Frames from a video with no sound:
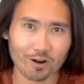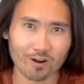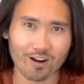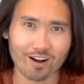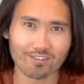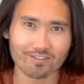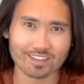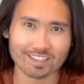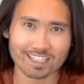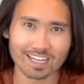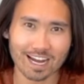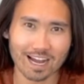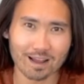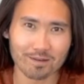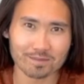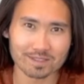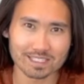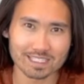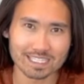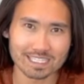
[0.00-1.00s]

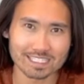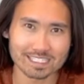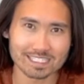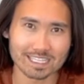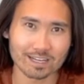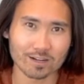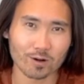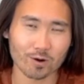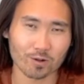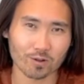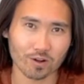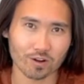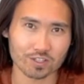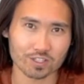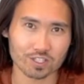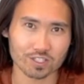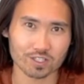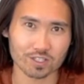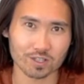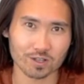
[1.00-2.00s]
oftentimes the single
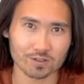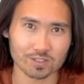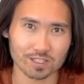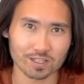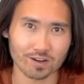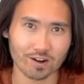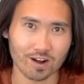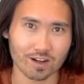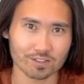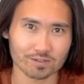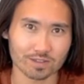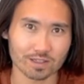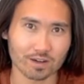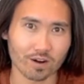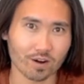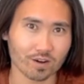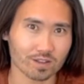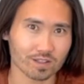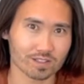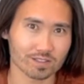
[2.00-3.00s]
largest closing cost,
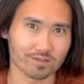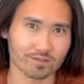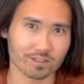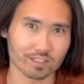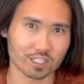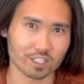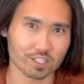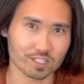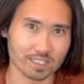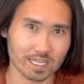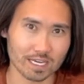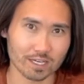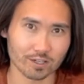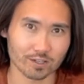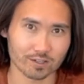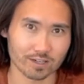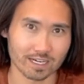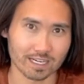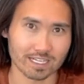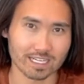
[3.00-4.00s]
regardless of which state
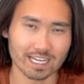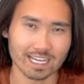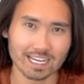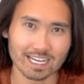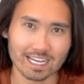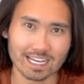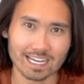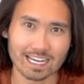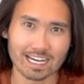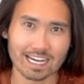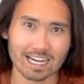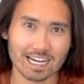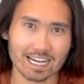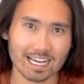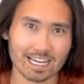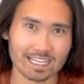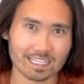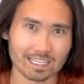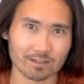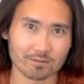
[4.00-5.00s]
you're in, uh,
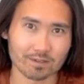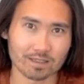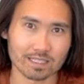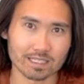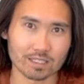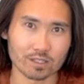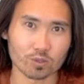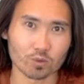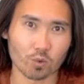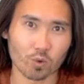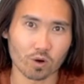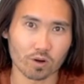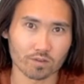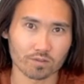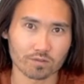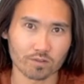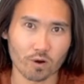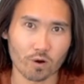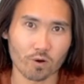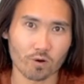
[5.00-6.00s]
and can really dwarf
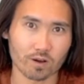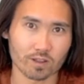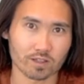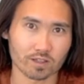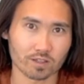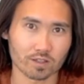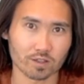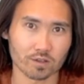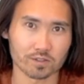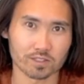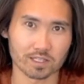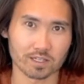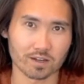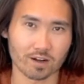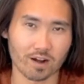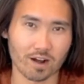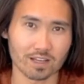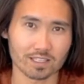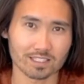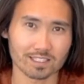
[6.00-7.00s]
all other closing
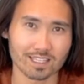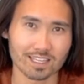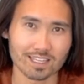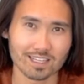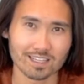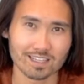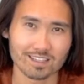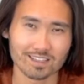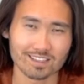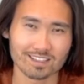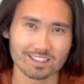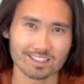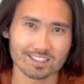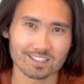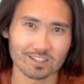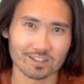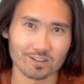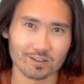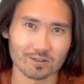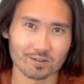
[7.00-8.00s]
costs.
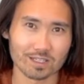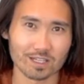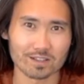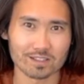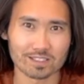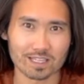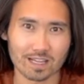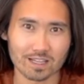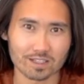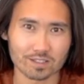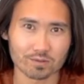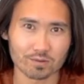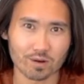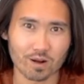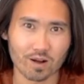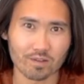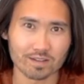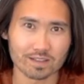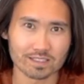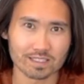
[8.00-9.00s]
So, you know, sellers will
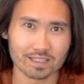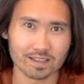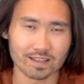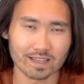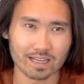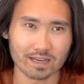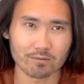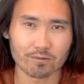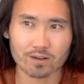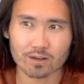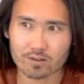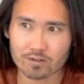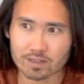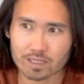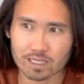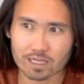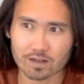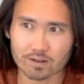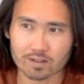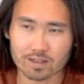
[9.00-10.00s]
obviously think, well,
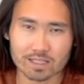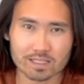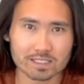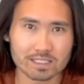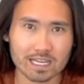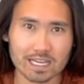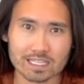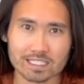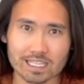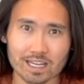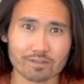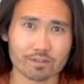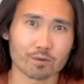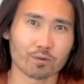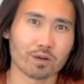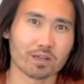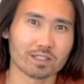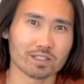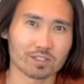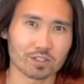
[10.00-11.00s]
you know, these days
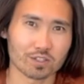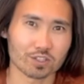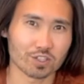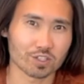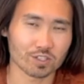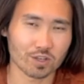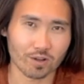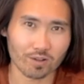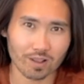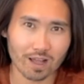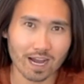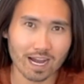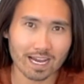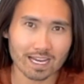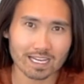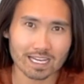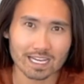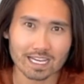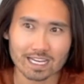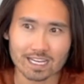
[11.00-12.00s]
everyone searches
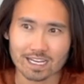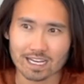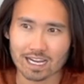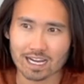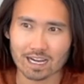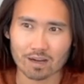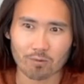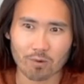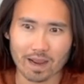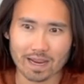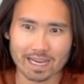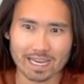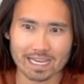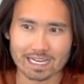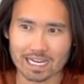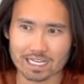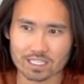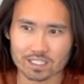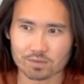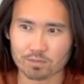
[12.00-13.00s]
online. Uh, why
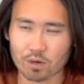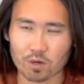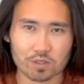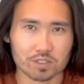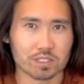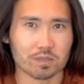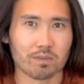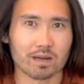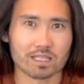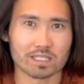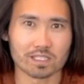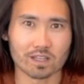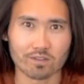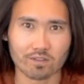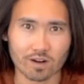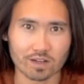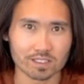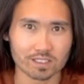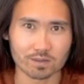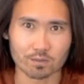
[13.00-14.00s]
can't I just post it
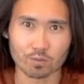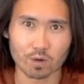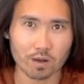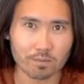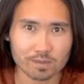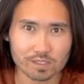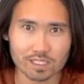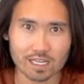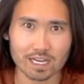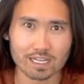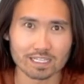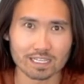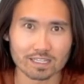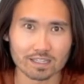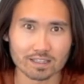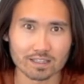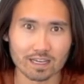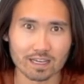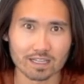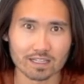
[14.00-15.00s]
myself on some website
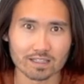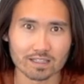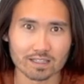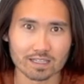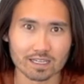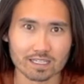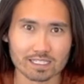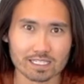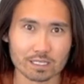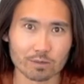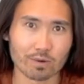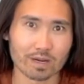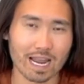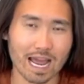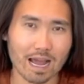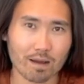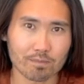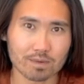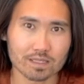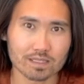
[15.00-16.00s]
and, and uh, see what
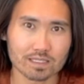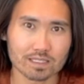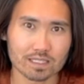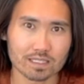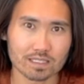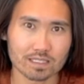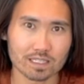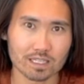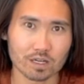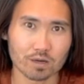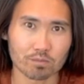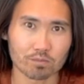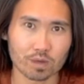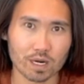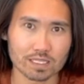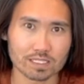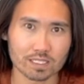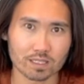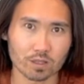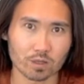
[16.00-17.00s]
happens and, you know,
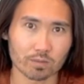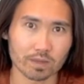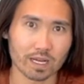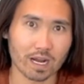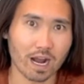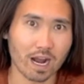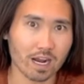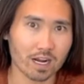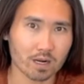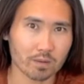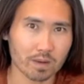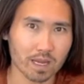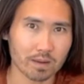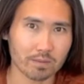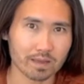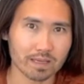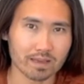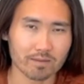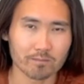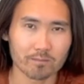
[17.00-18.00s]
price it a little bit higher
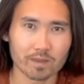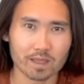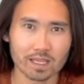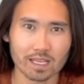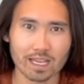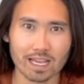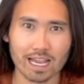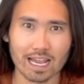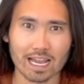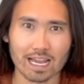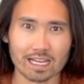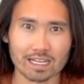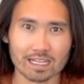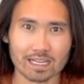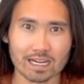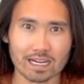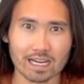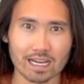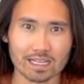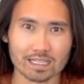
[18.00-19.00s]
maybe and,
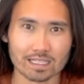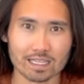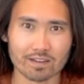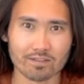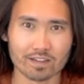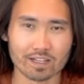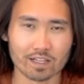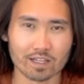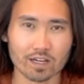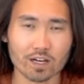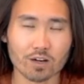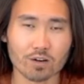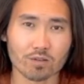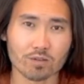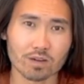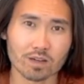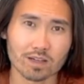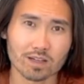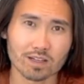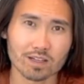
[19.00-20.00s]
uh, and give it a go.
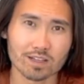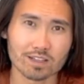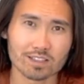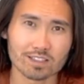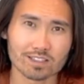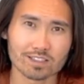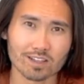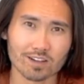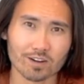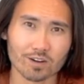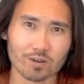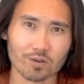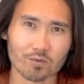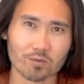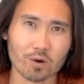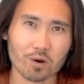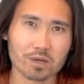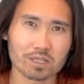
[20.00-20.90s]
So we'll